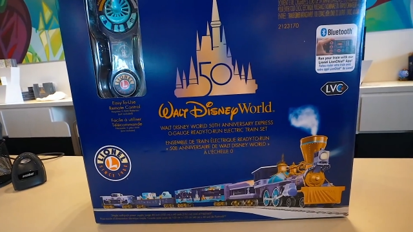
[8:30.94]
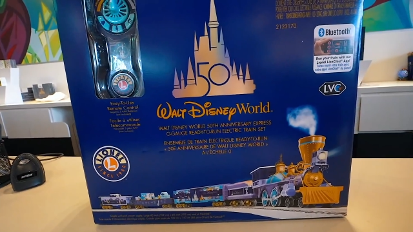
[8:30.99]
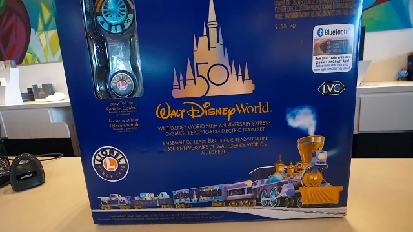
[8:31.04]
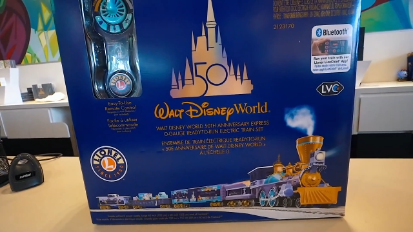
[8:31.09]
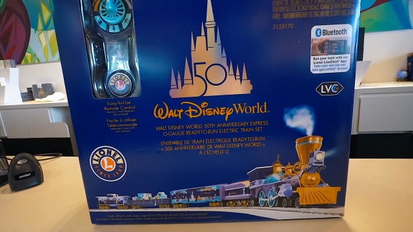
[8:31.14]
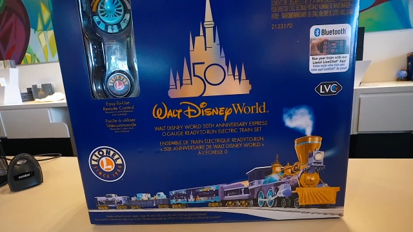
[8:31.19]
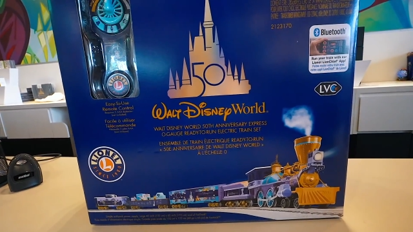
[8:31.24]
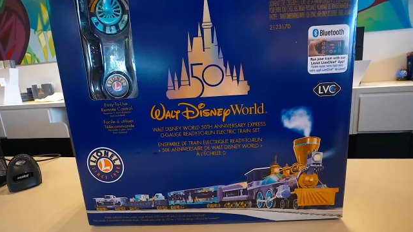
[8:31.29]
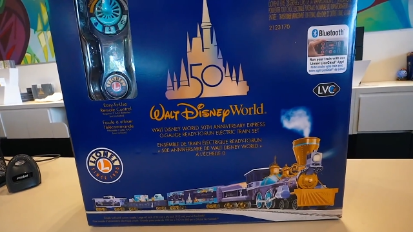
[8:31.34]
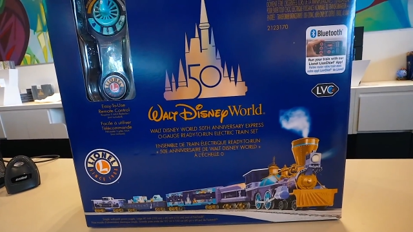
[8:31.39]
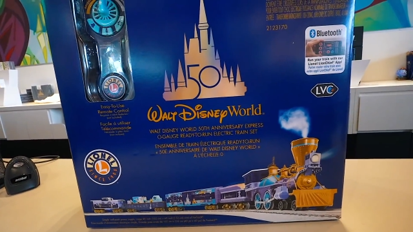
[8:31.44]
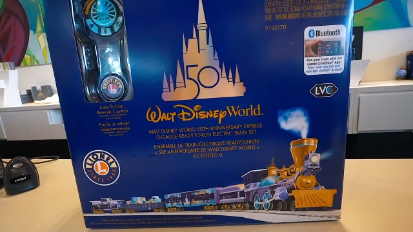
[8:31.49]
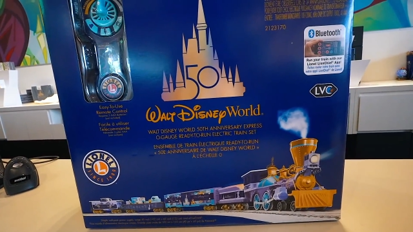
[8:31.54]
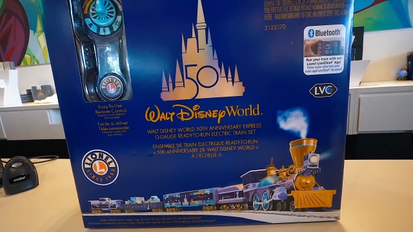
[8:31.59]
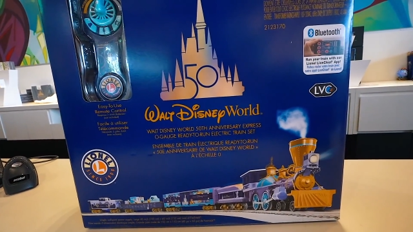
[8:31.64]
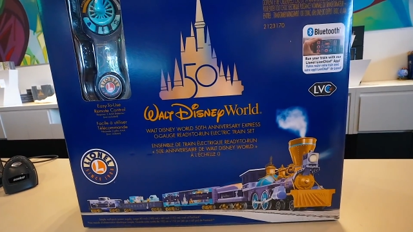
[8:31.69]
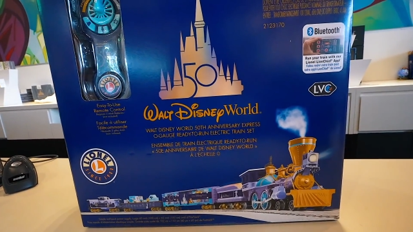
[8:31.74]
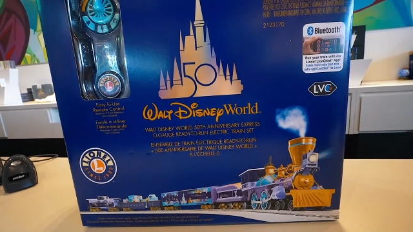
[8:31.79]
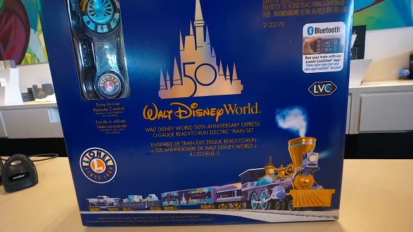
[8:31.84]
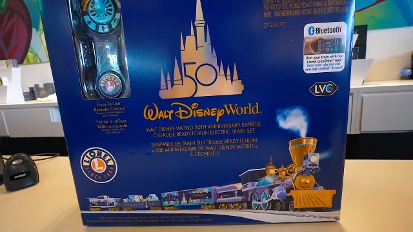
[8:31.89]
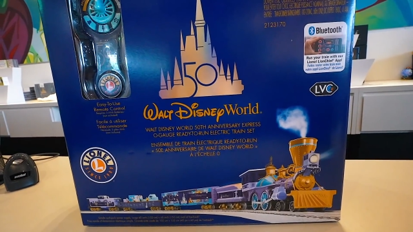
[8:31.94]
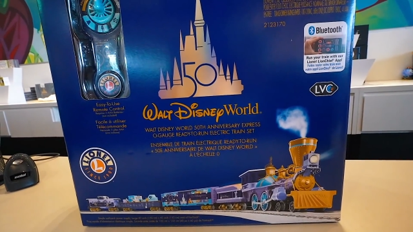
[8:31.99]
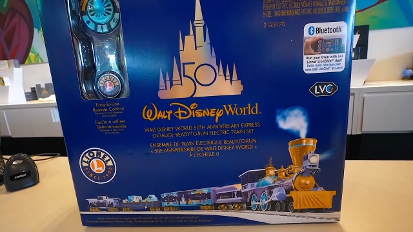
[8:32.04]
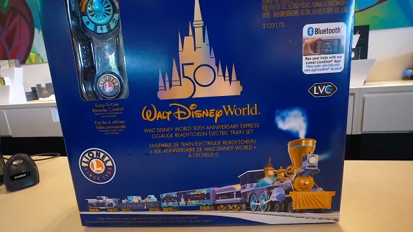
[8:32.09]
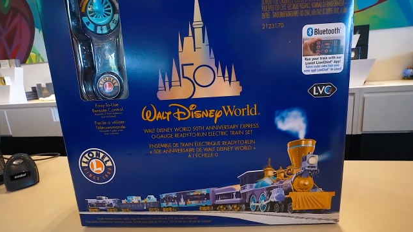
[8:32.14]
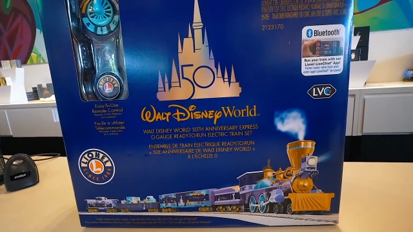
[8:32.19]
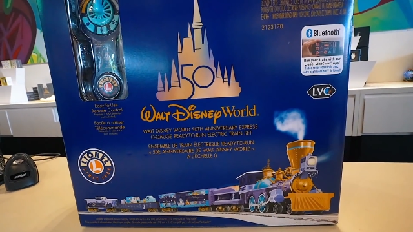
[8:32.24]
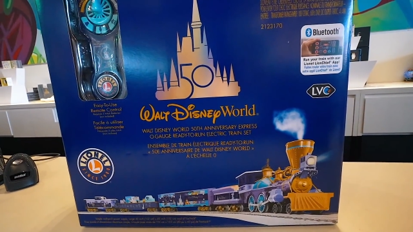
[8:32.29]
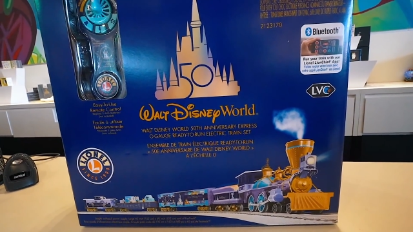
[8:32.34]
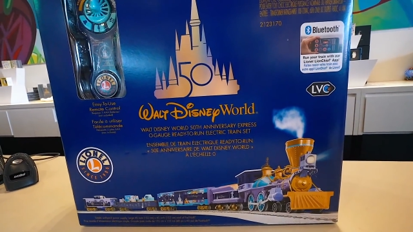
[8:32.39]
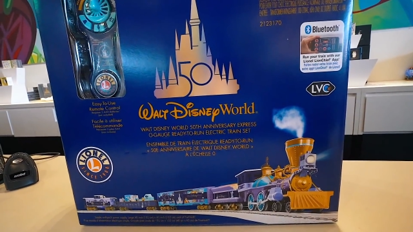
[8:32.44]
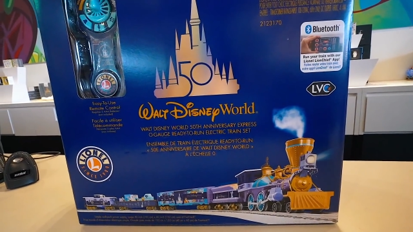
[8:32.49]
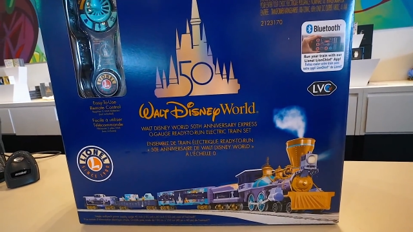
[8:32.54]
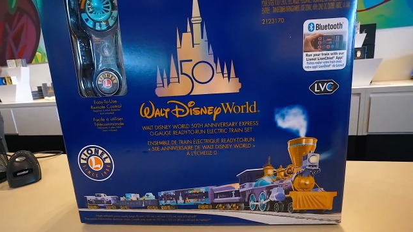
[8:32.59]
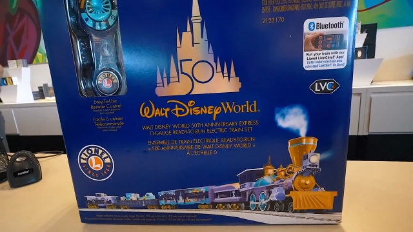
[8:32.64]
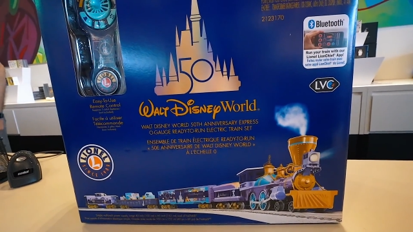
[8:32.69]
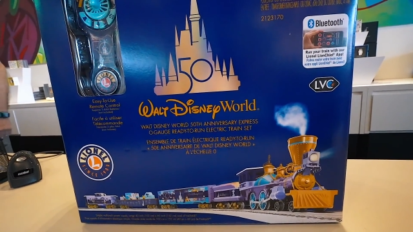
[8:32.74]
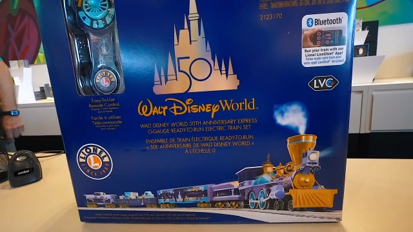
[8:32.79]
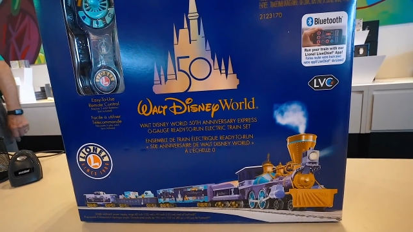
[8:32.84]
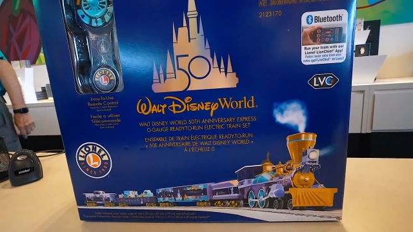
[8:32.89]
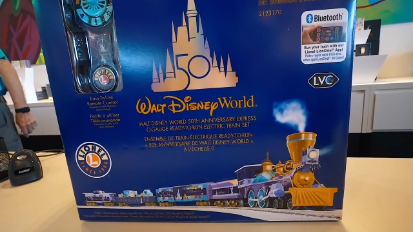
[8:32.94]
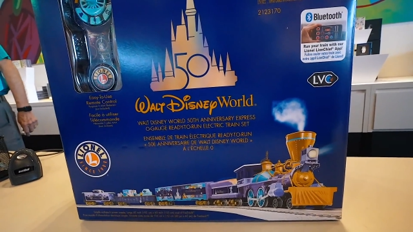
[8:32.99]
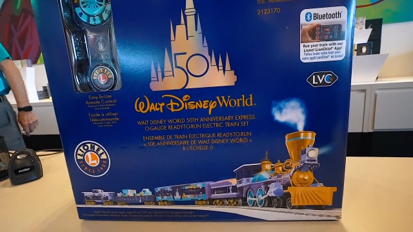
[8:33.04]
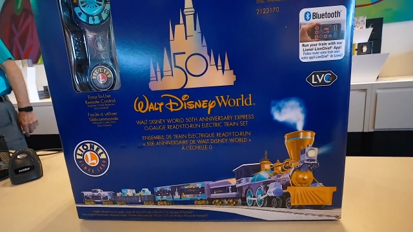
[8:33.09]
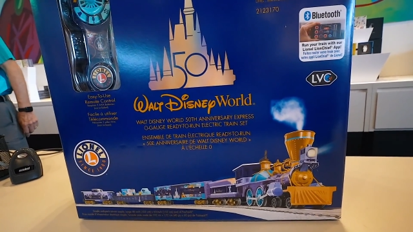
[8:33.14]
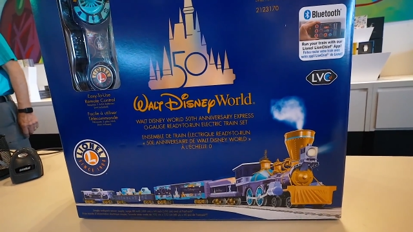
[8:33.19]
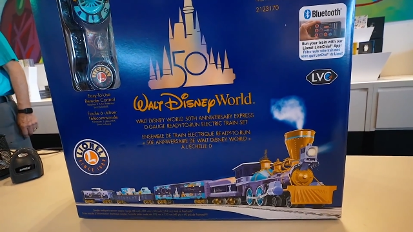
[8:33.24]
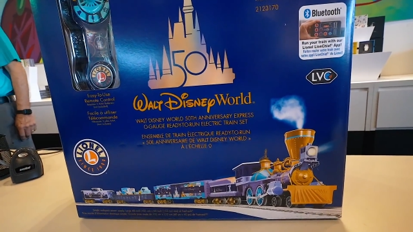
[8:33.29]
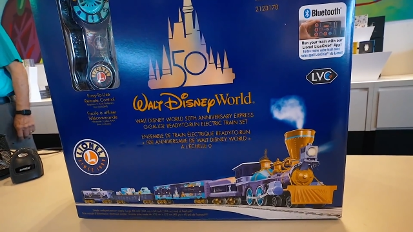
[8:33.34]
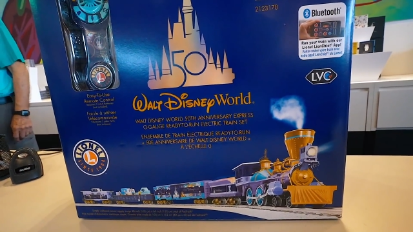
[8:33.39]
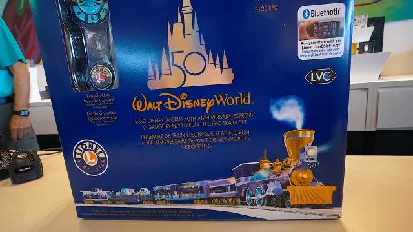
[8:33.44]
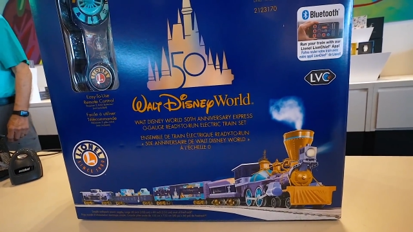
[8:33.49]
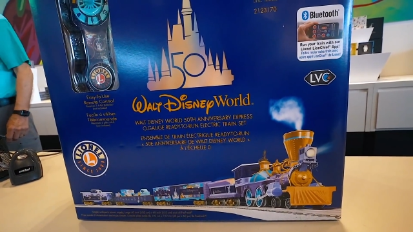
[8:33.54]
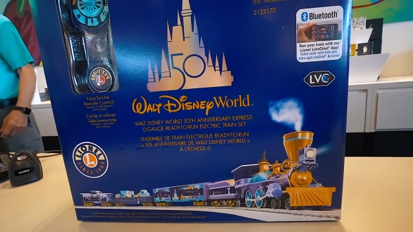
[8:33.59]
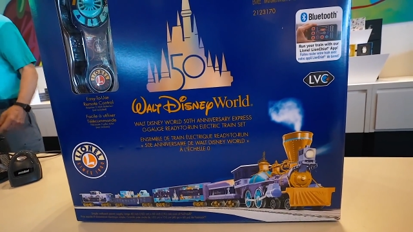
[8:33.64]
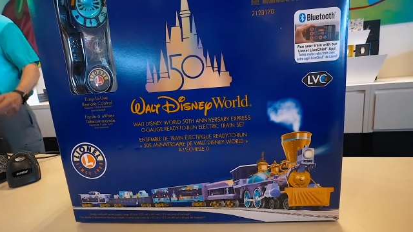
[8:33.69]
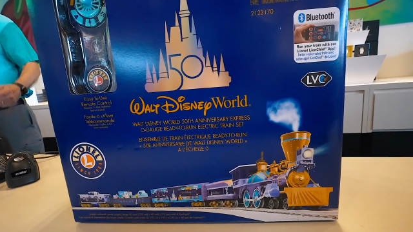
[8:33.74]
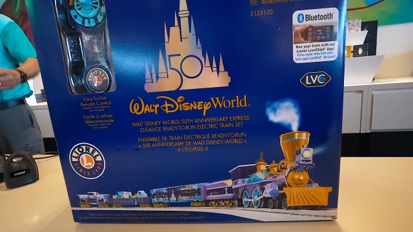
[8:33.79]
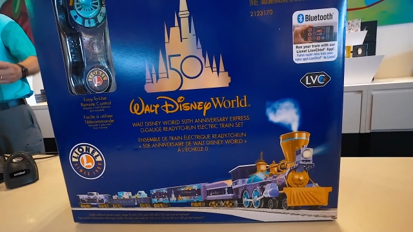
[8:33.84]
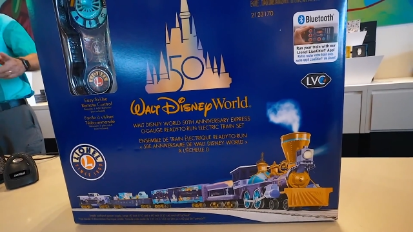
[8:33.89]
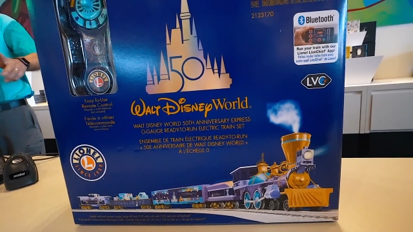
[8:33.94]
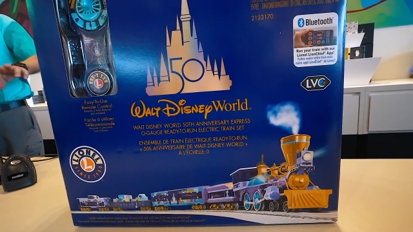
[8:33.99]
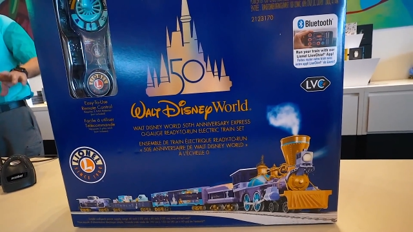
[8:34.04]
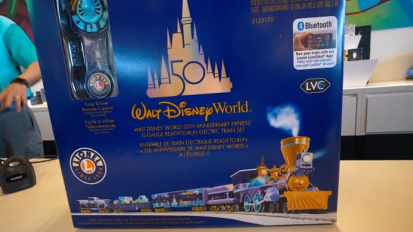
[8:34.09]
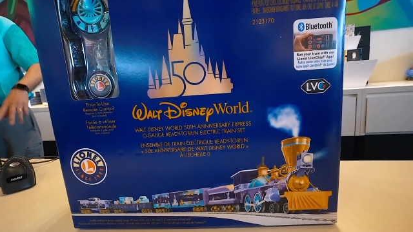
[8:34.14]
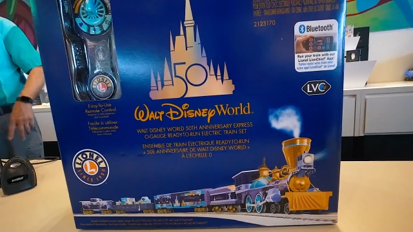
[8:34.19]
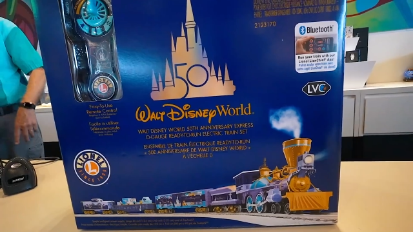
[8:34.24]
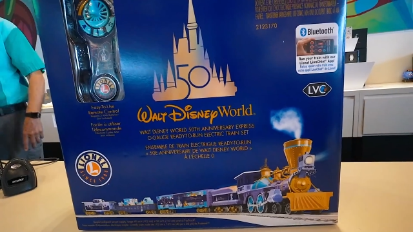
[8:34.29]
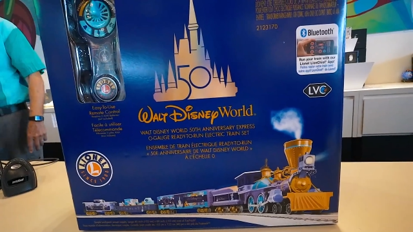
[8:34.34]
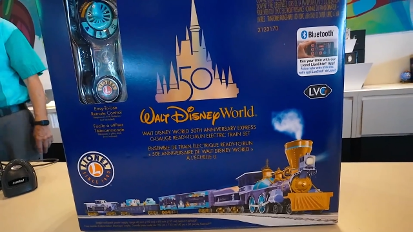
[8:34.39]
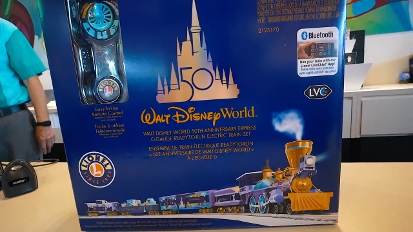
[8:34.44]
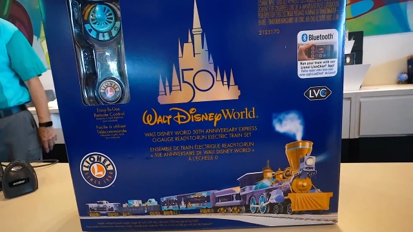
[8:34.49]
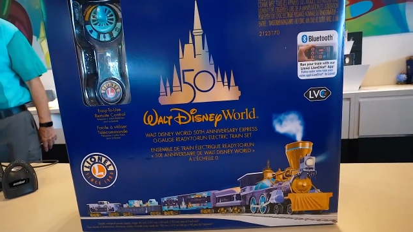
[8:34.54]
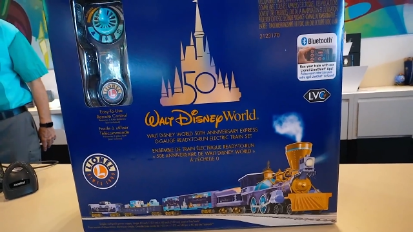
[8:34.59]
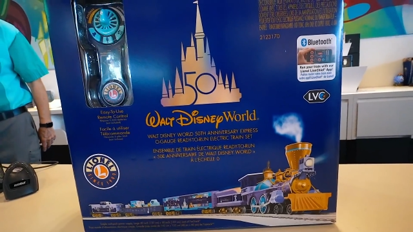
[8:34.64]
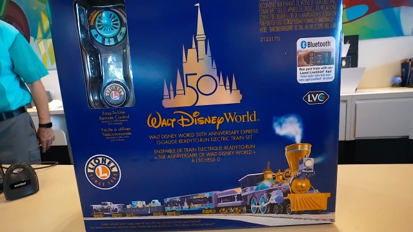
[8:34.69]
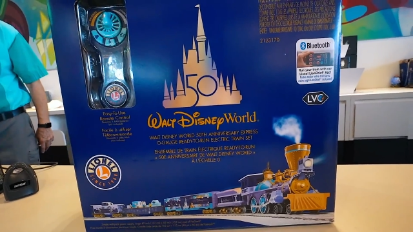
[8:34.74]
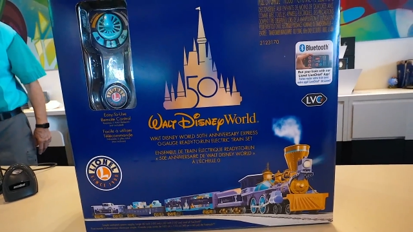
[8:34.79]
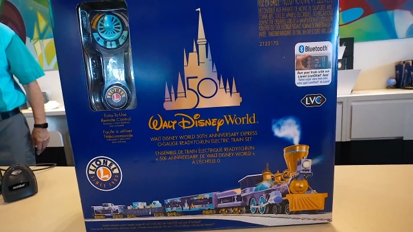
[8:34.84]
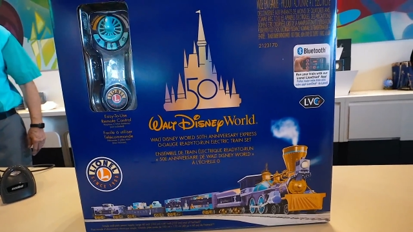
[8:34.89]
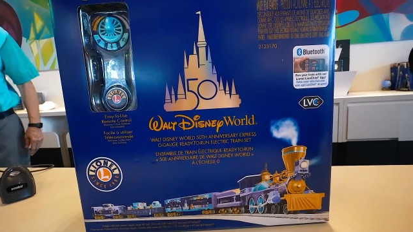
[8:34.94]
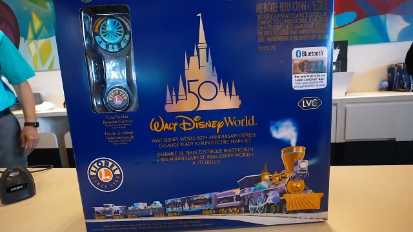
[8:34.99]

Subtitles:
(no speaker visible)